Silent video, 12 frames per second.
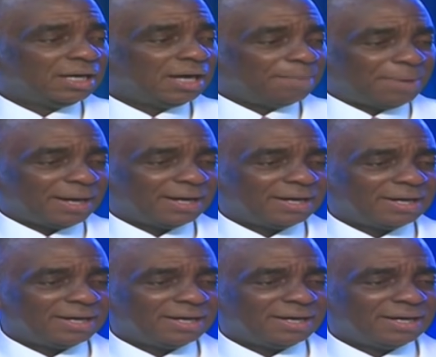Abba.
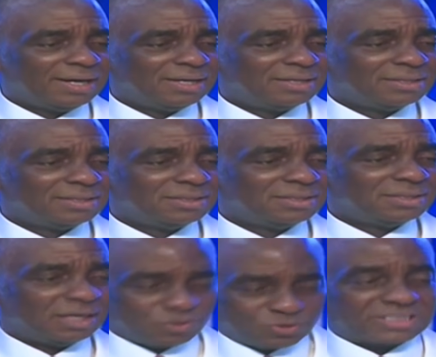
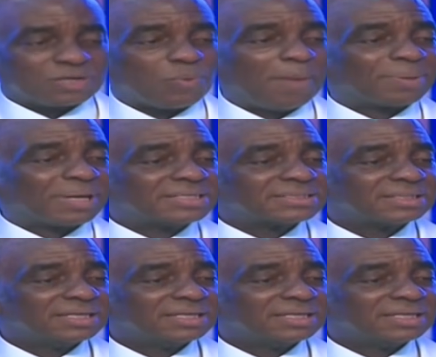And you sit in one place.